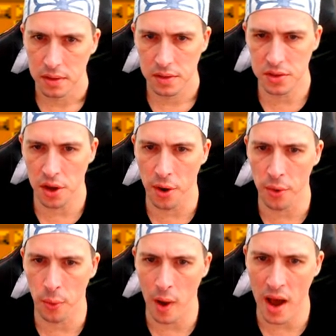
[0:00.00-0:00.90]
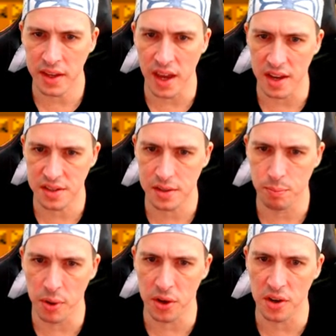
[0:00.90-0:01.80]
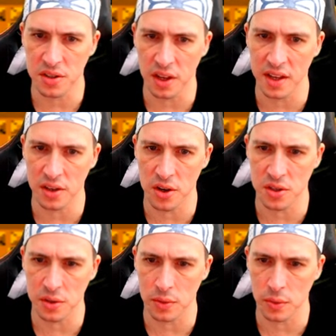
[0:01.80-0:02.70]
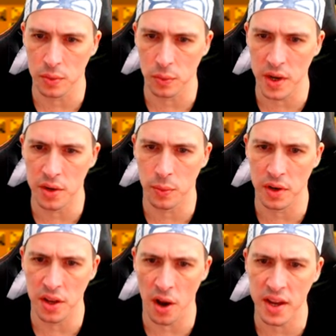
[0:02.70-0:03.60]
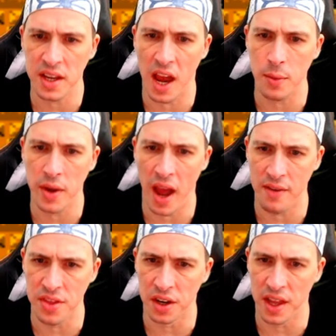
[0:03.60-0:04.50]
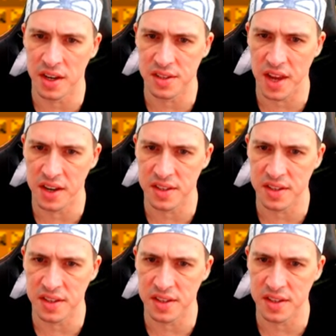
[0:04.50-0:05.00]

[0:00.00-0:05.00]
So, yes, because the only game we have in the letter Z is